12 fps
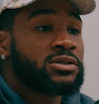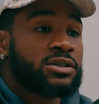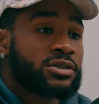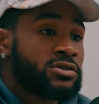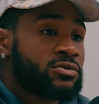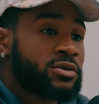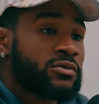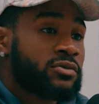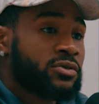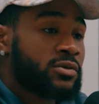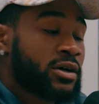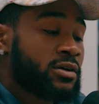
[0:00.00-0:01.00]
to get to wherever
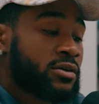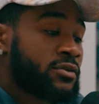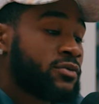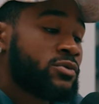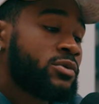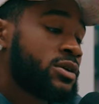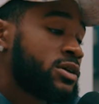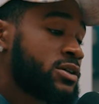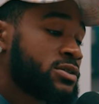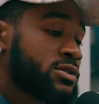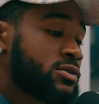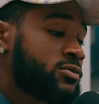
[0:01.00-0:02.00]
you at. If you want to
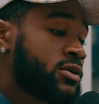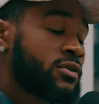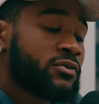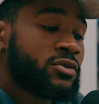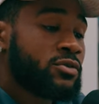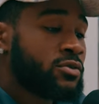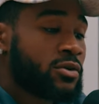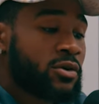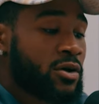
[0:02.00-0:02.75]
get wherever you,